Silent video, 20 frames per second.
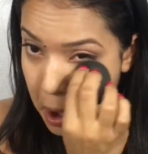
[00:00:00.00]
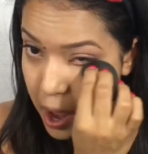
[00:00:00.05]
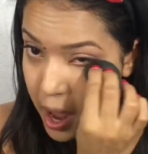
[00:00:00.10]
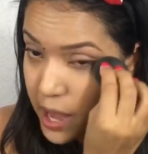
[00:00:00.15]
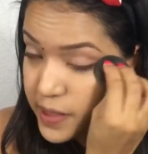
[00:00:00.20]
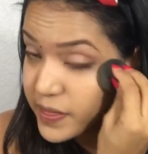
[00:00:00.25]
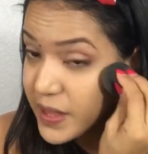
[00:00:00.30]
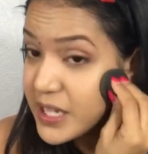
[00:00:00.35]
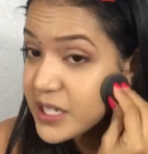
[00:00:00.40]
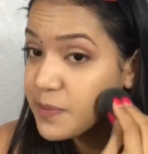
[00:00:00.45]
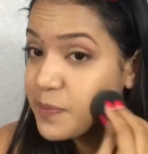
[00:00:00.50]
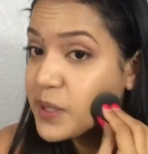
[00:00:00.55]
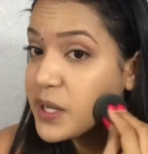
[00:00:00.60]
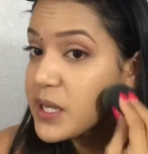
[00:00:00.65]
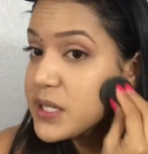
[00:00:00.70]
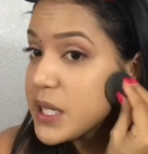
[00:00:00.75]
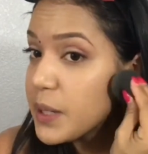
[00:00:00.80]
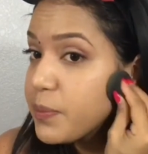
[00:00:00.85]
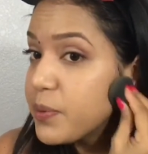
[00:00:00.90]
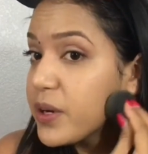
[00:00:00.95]
And that's
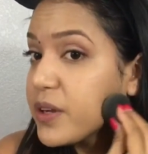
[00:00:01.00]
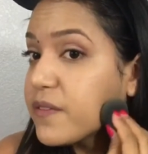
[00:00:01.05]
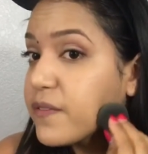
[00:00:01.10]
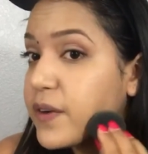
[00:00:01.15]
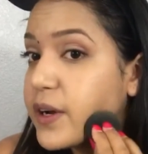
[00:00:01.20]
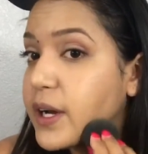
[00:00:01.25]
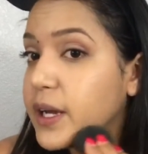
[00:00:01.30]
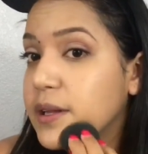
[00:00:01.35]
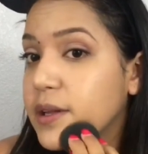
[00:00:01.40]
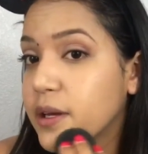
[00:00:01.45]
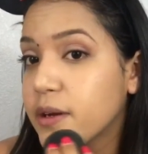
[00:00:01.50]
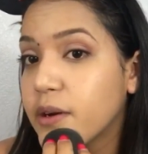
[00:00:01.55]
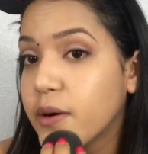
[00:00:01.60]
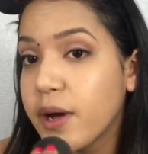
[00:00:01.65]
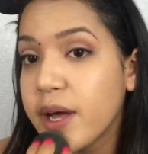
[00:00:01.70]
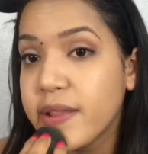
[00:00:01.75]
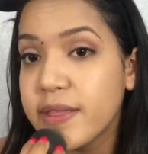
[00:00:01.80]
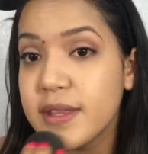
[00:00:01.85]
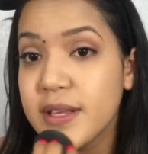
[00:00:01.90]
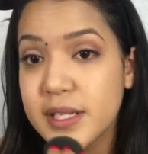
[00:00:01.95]
because I put very little,
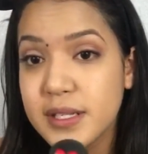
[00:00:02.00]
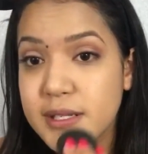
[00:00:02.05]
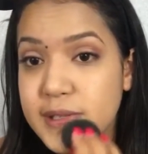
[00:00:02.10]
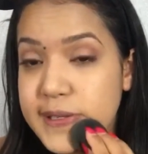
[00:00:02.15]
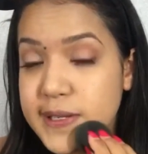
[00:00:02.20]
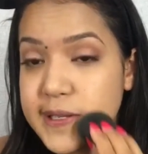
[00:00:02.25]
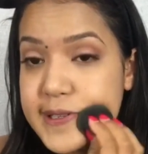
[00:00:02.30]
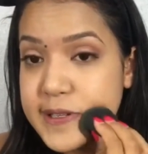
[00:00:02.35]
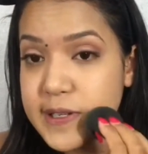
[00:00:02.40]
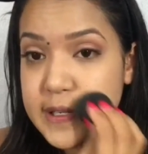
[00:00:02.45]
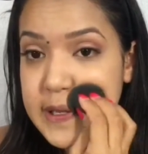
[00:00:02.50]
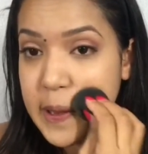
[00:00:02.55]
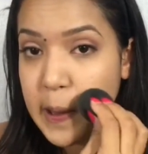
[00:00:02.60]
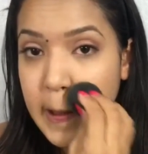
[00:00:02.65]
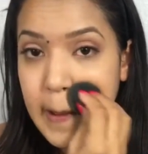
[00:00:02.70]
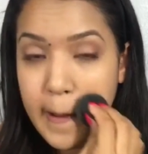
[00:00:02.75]
and this is,